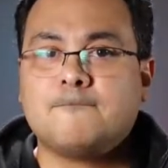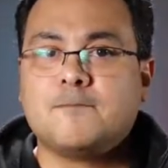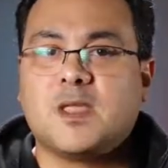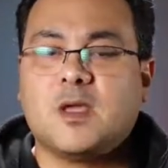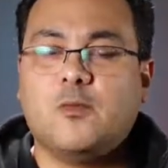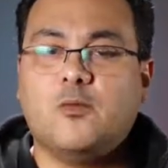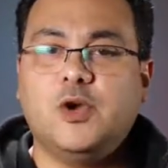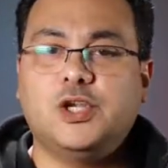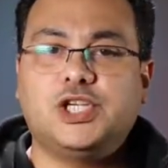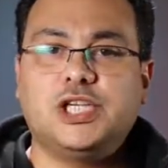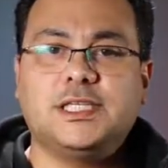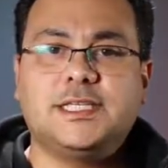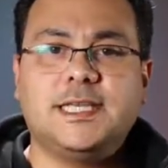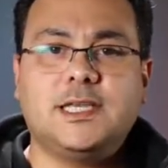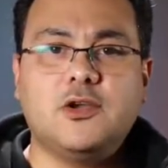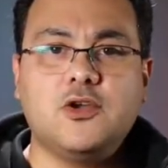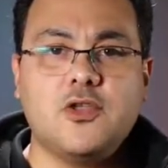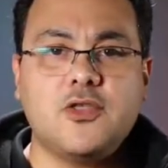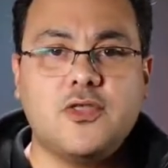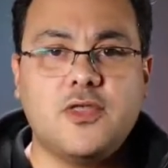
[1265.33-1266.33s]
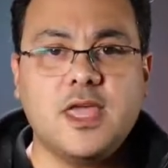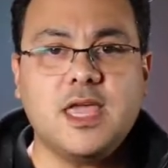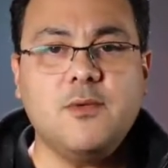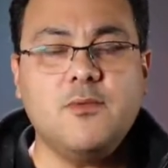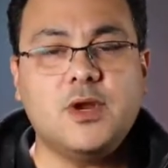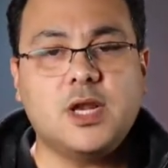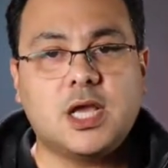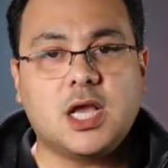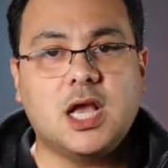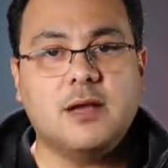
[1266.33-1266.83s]
which is a good thing
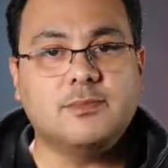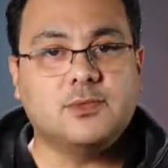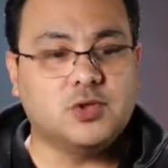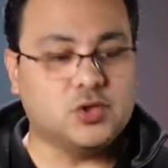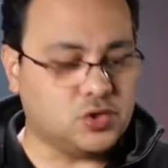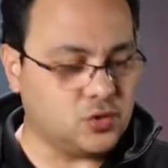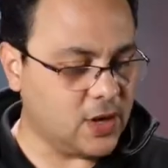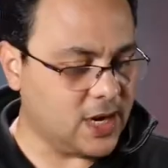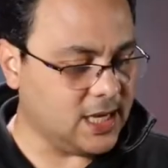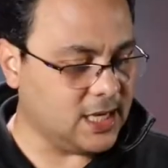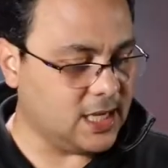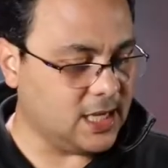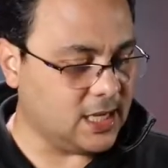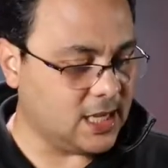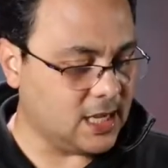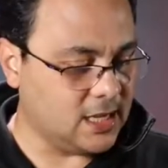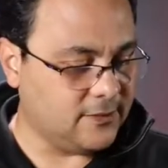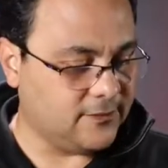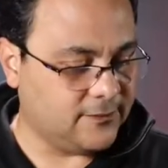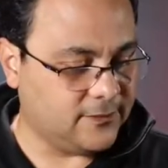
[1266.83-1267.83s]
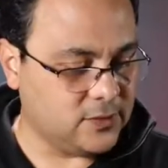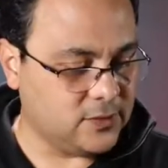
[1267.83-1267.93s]
when it comes to training. If